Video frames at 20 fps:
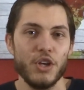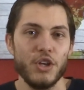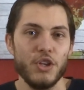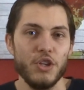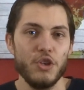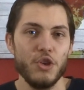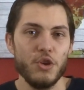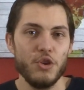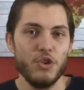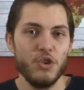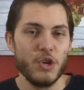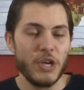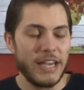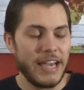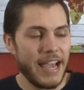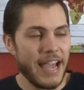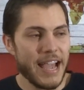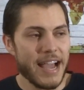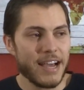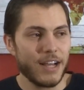You
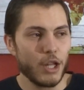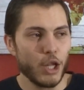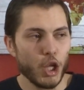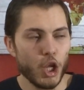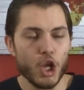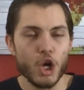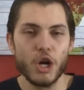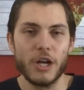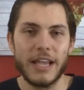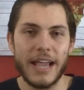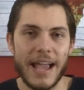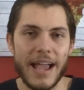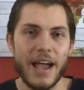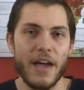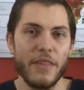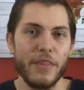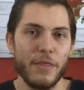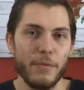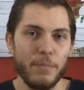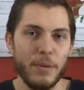can't look
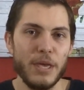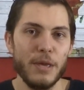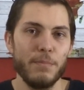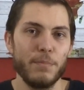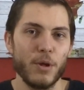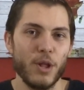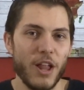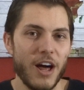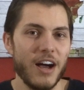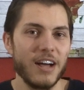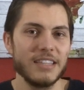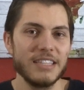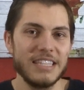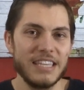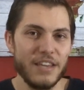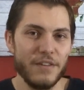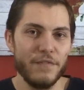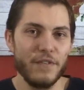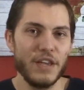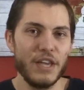at the people on
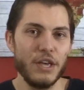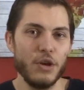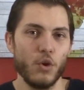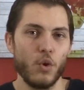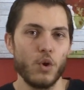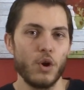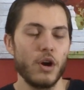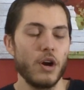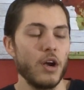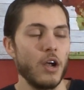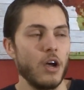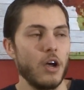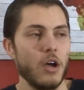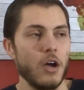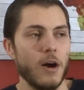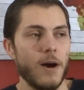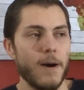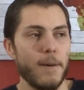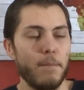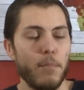TV or
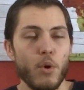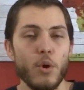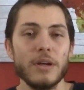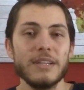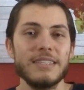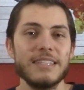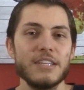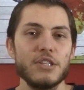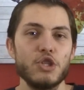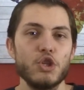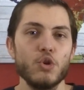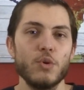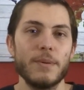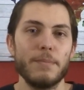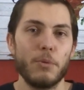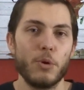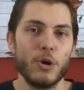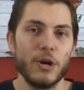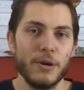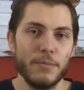appointed to
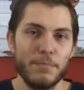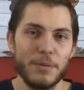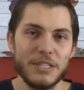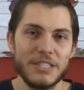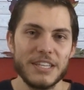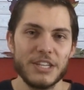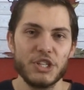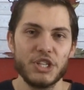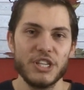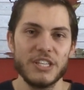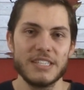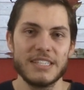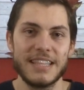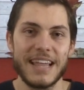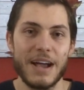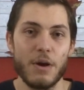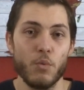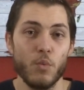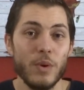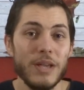important positions
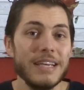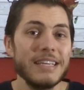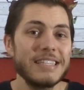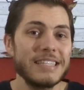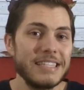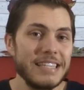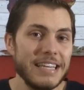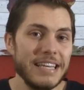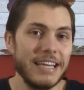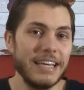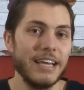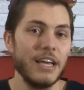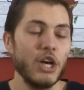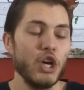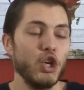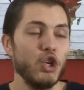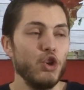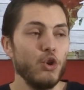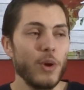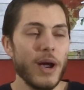that we see.
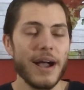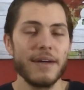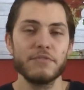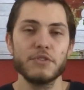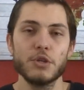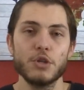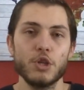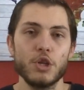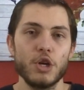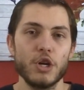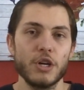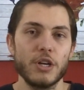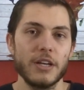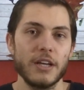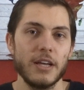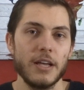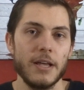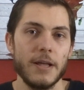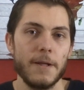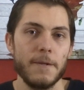You have to look
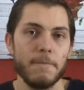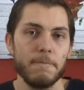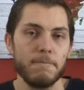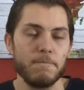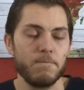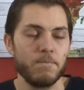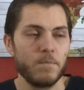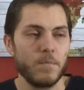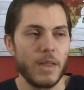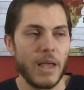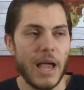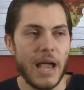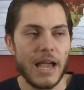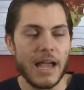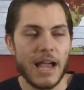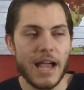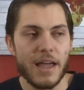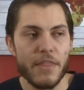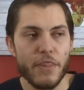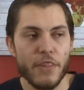
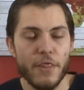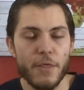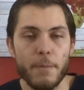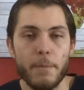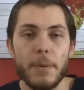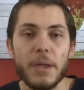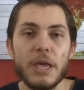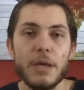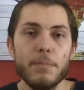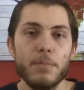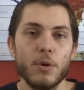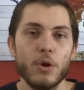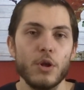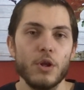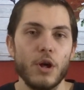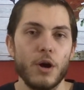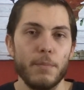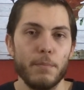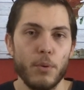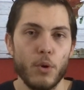at the
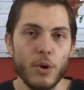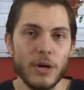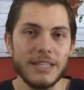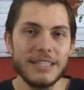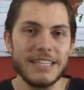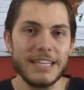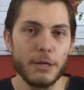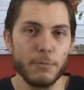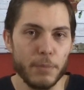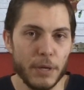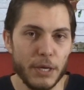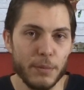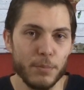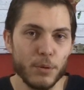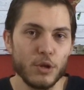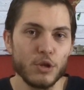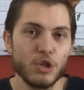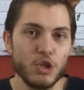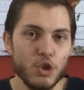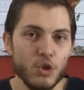people appointing
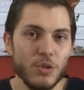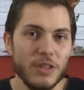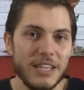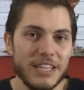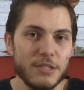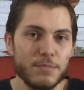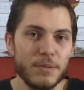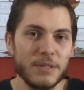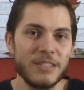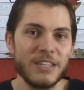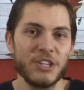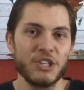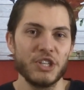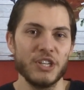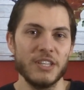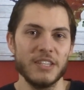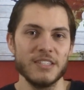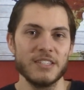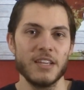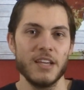people to these
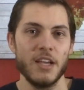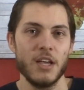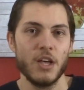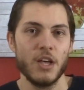positions.